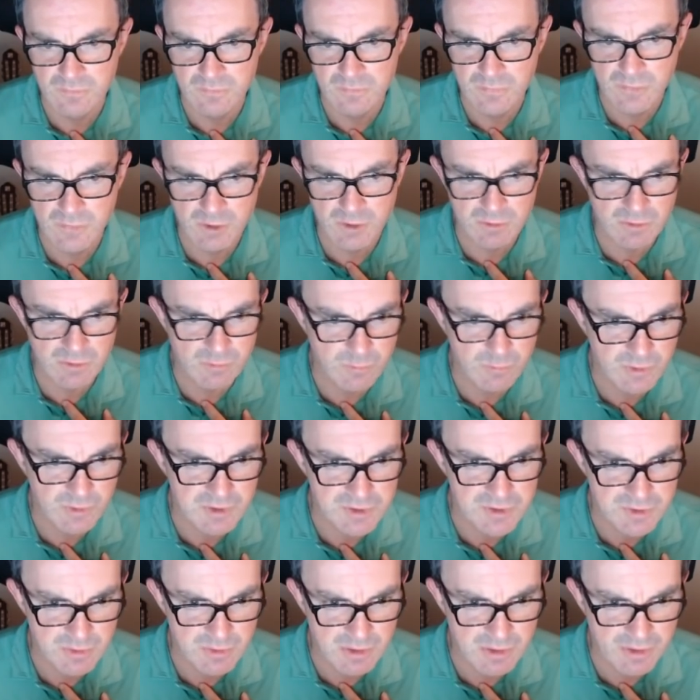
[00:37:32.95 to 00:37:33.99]
Don't know if we can
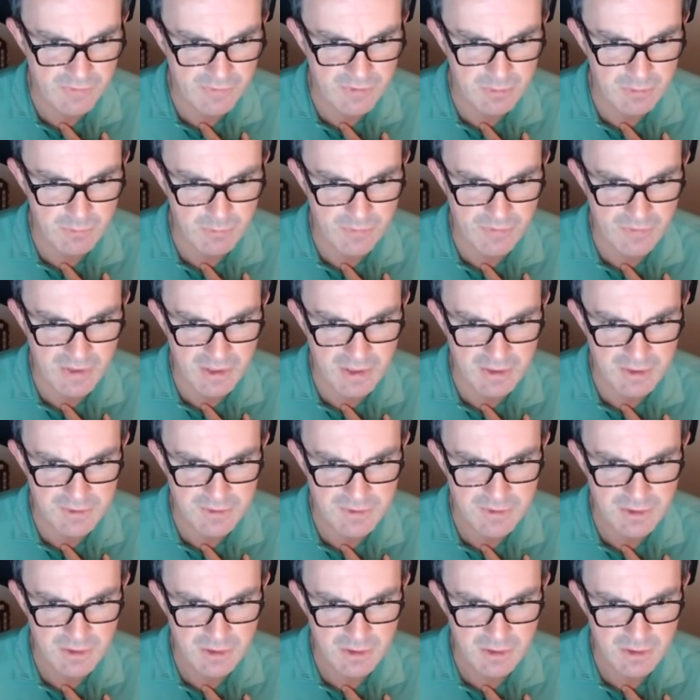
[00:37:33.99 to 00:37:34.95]
do anything with that.